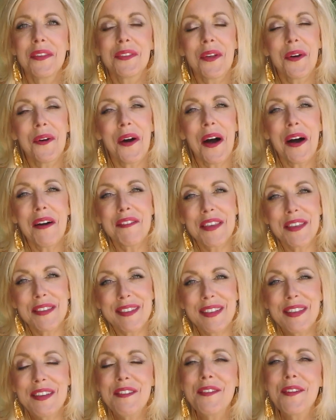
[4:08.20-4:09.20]
So
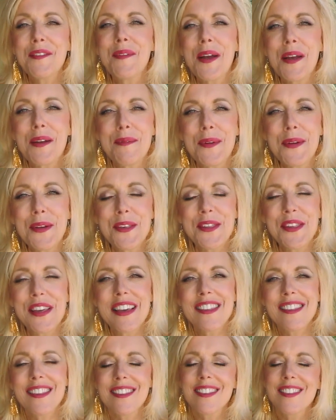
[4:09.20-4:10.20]
obviously for my
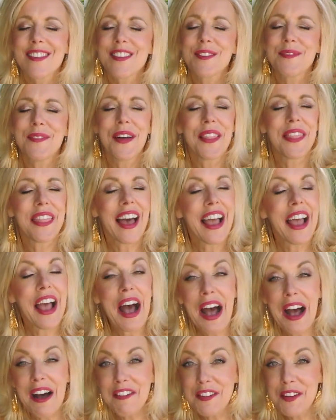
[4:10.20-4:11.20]
appreciations this month, I
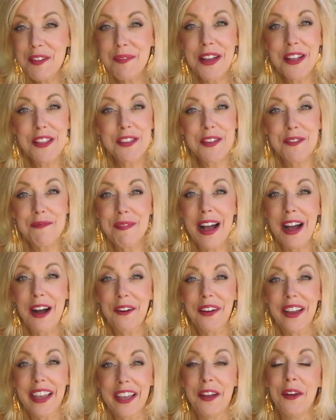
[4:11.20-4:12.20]
have to mention
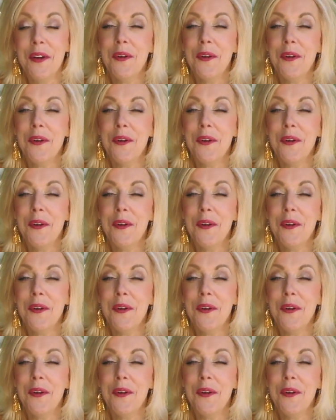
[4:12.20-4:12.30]
Maui.